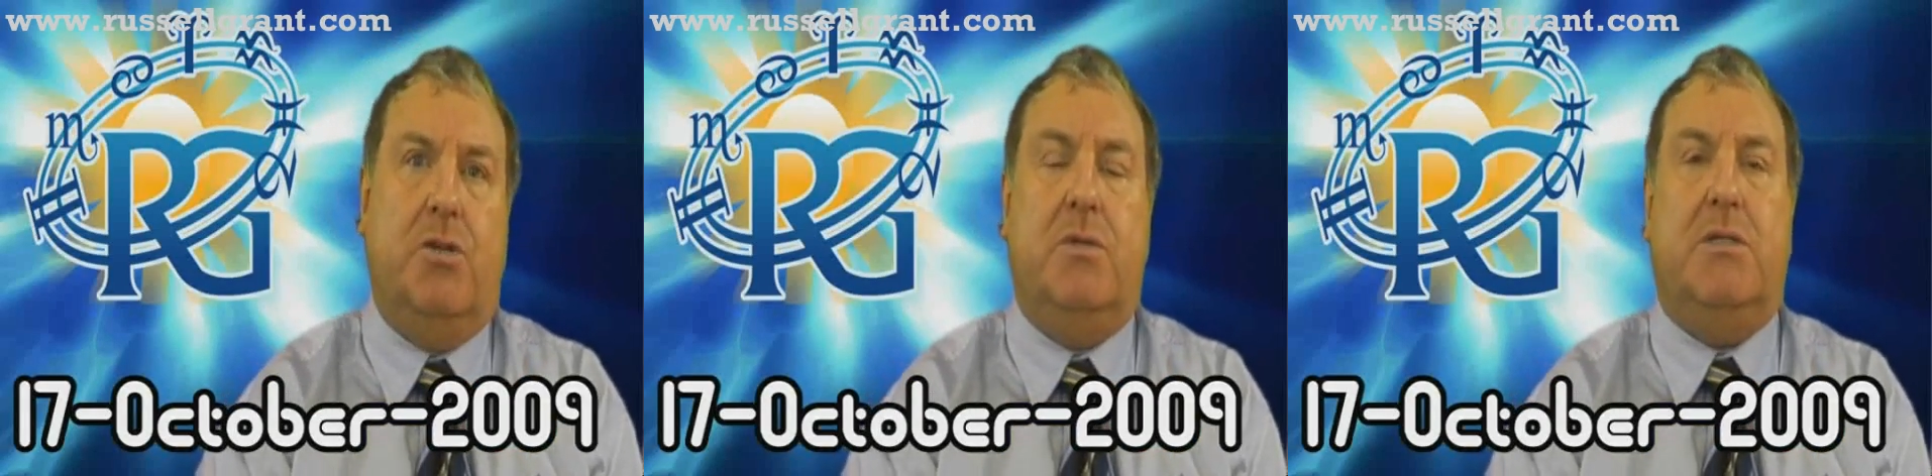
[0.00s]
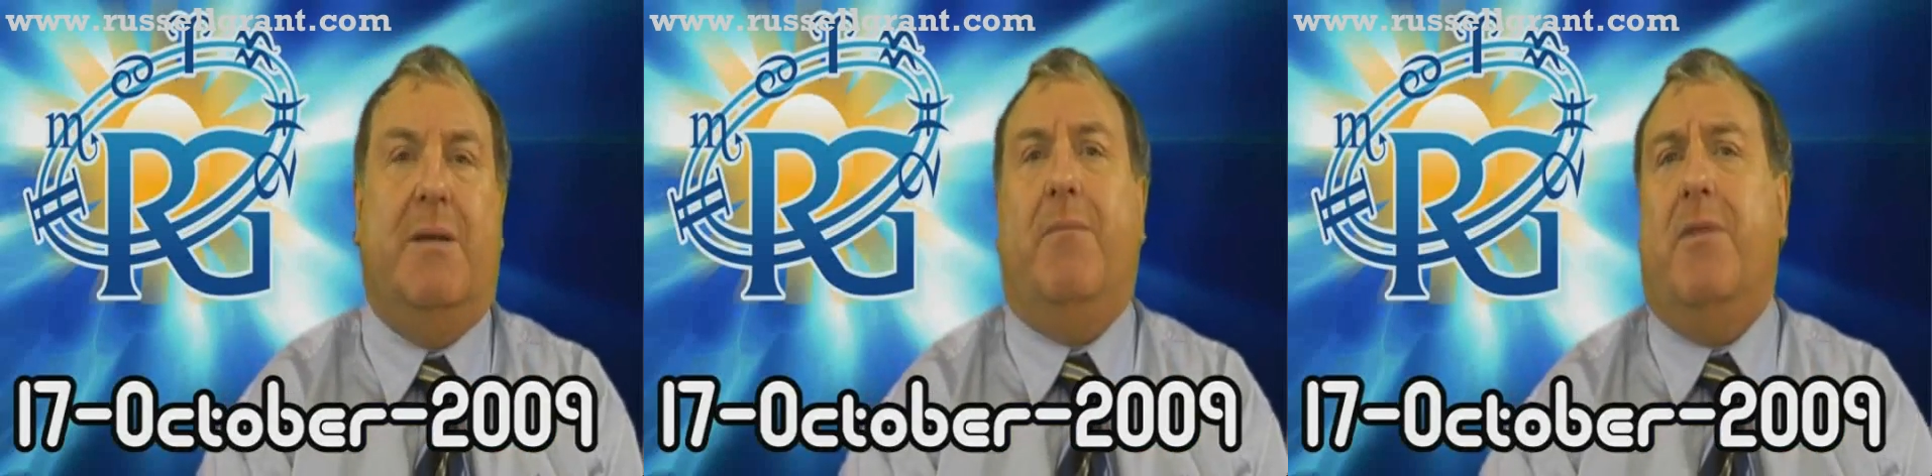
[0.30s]
do
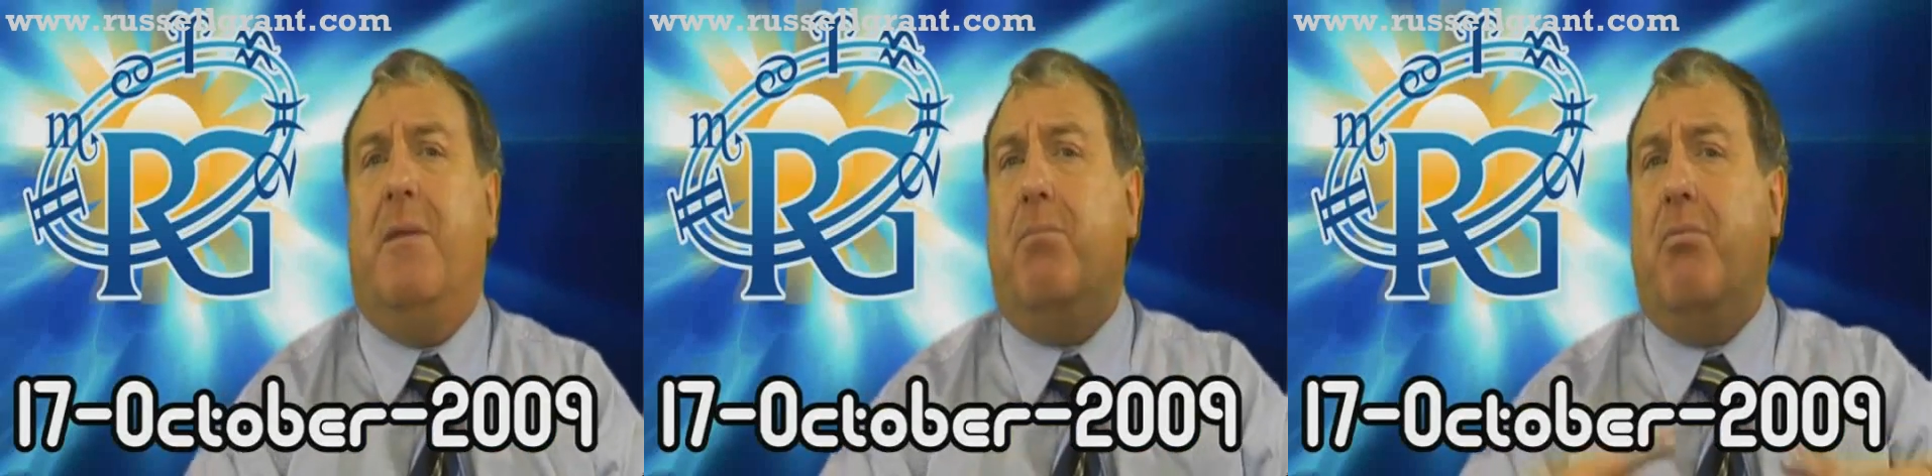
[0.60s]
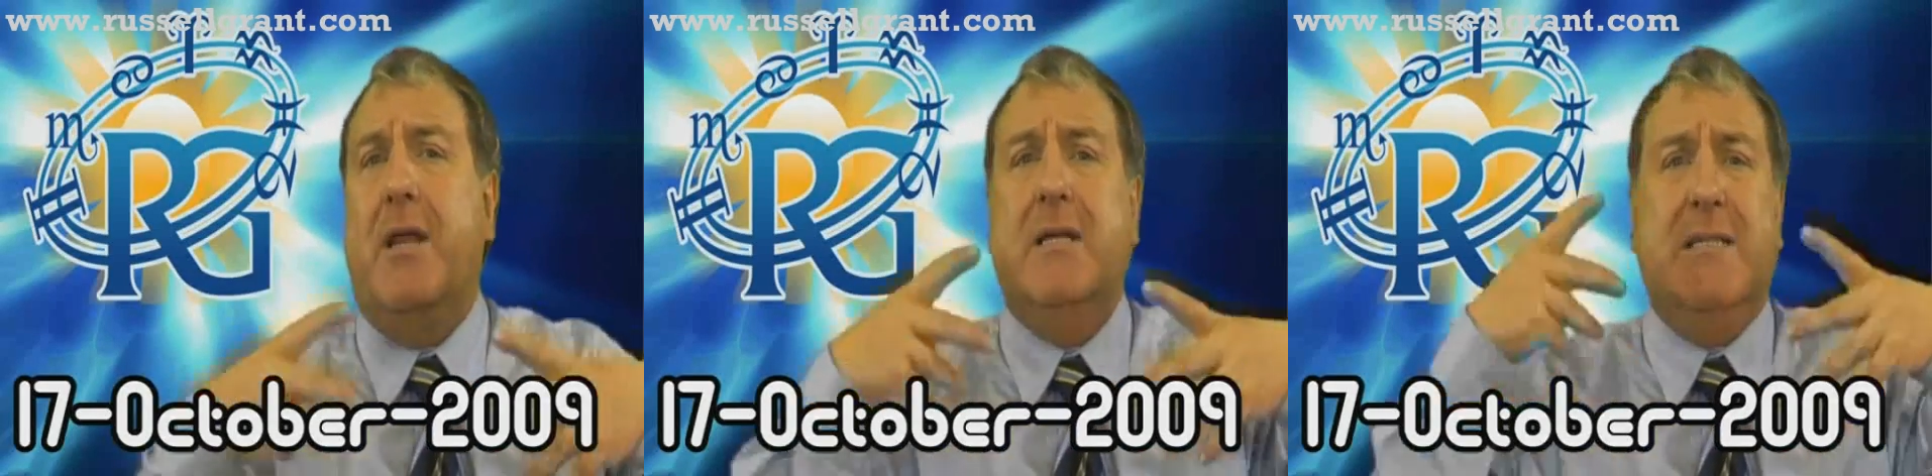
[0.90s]
something that
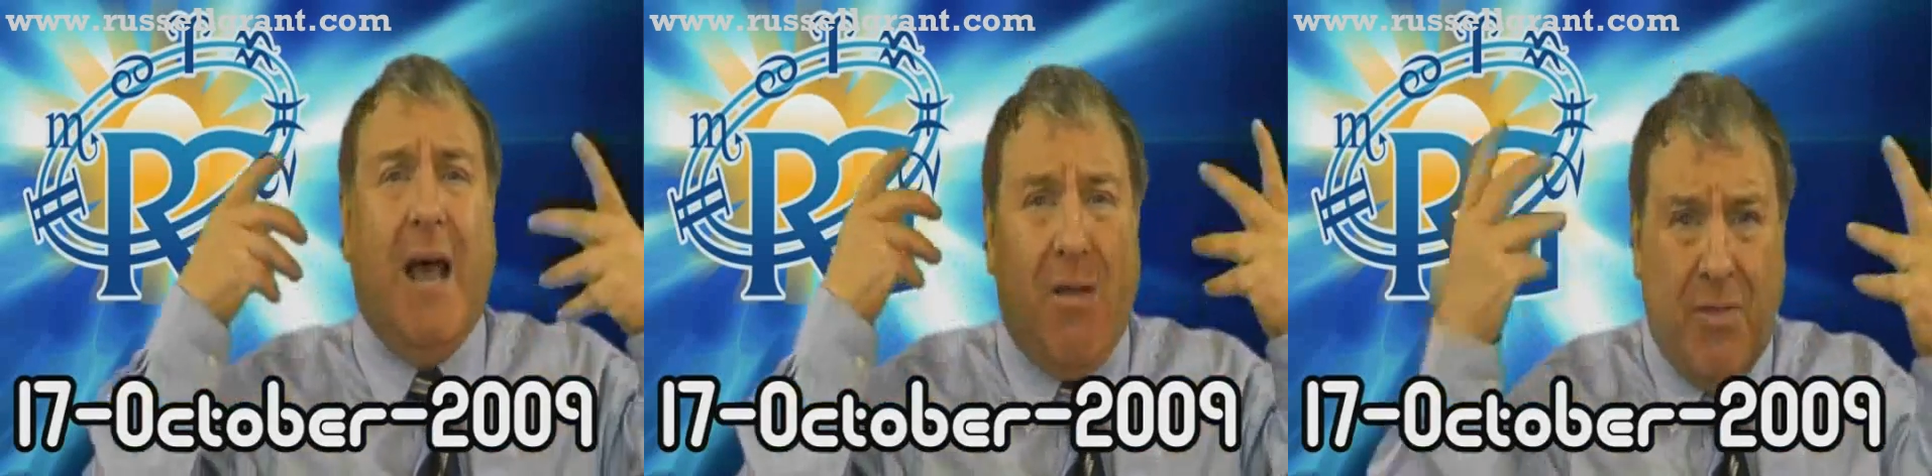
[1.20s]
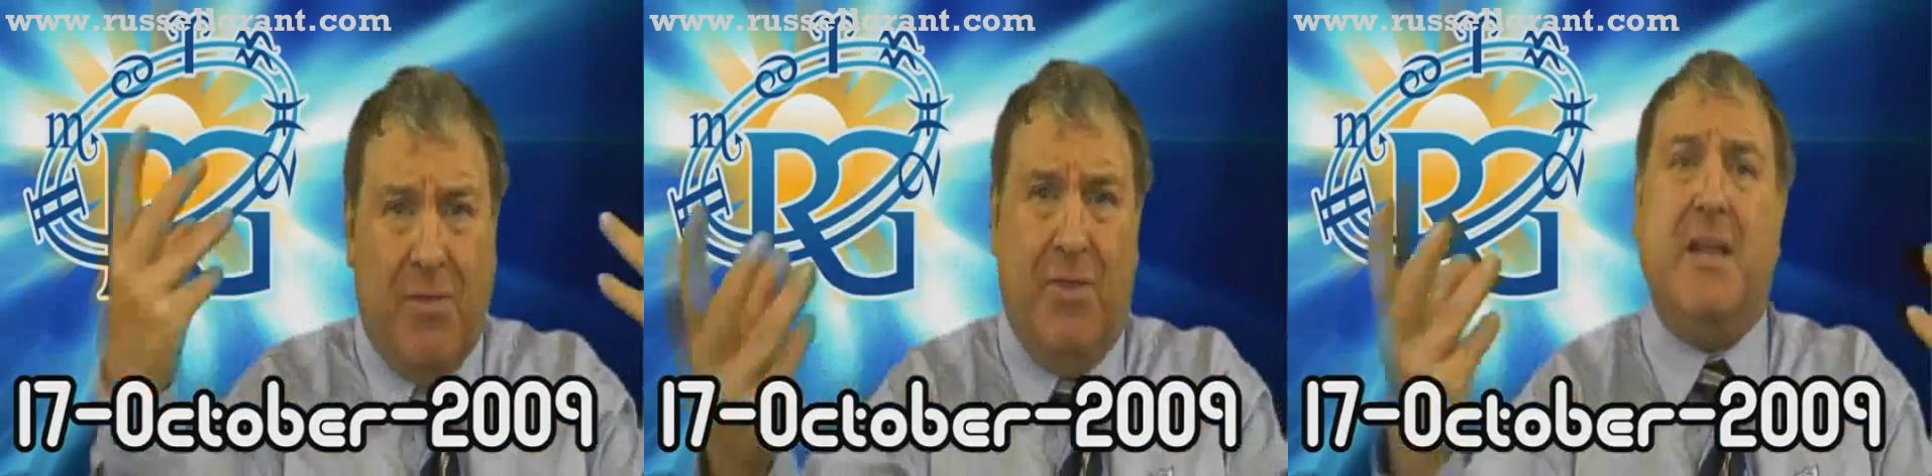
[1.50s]
brings
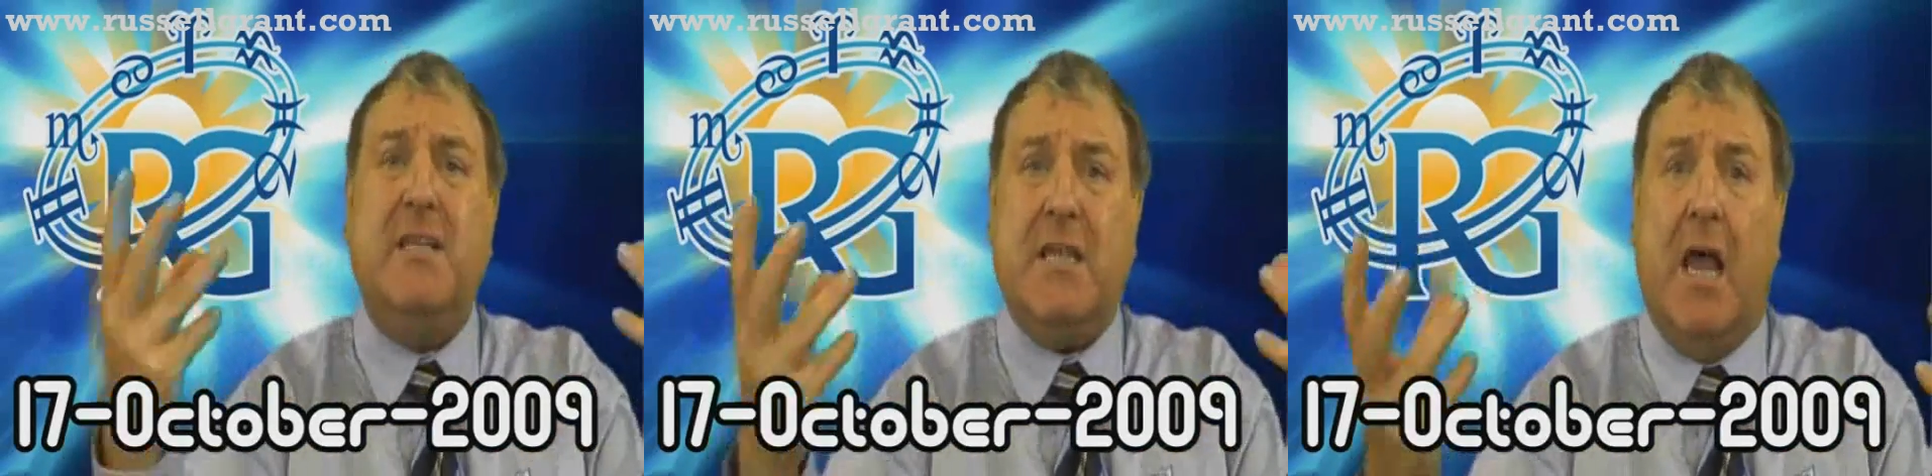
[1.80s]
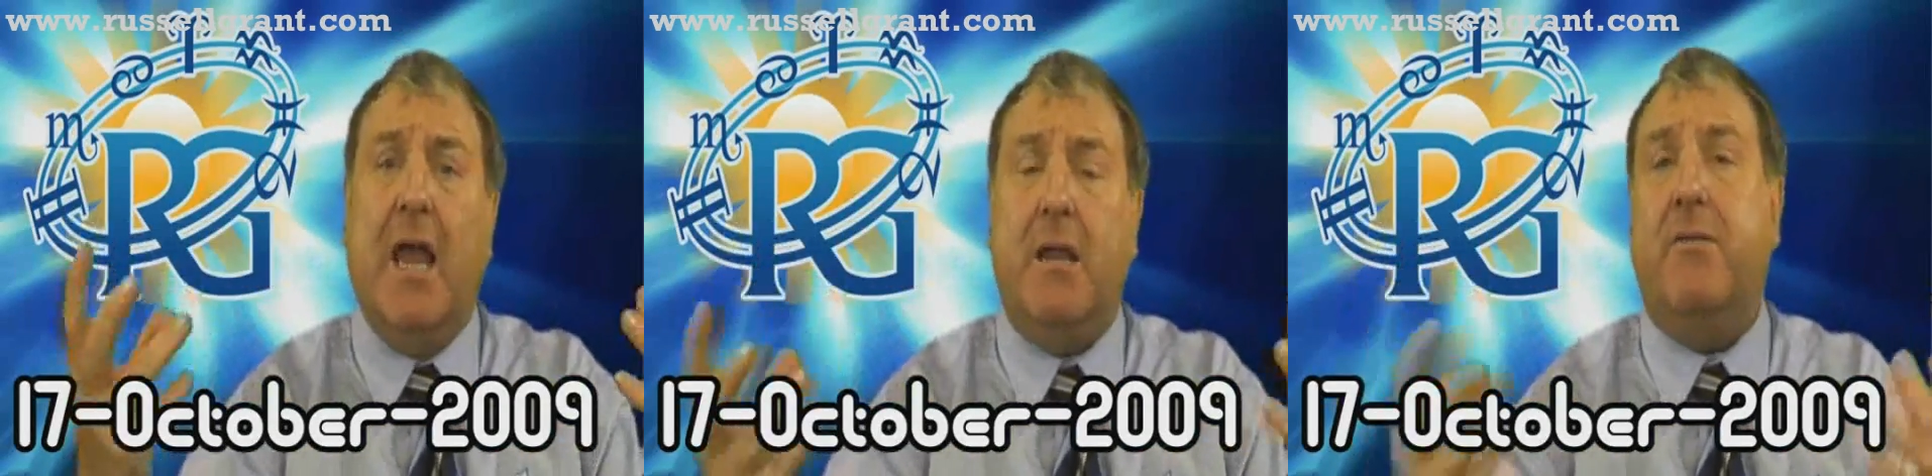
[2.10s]
out this
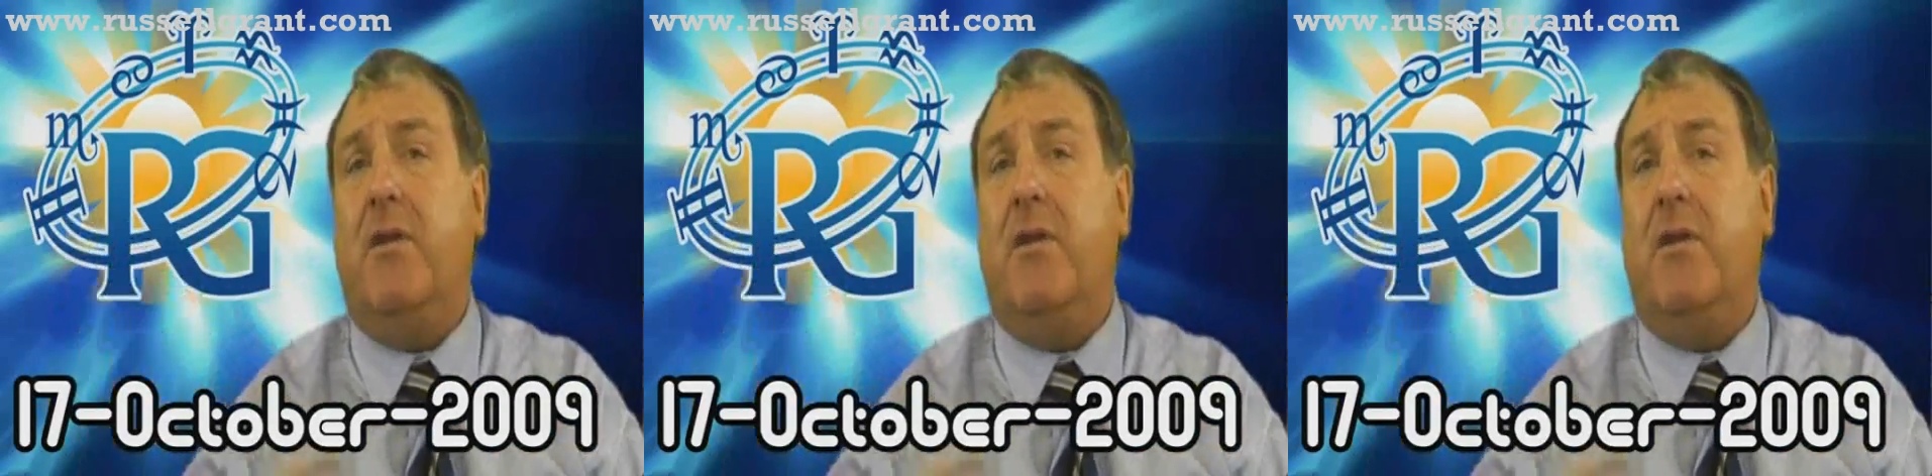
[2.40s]
side of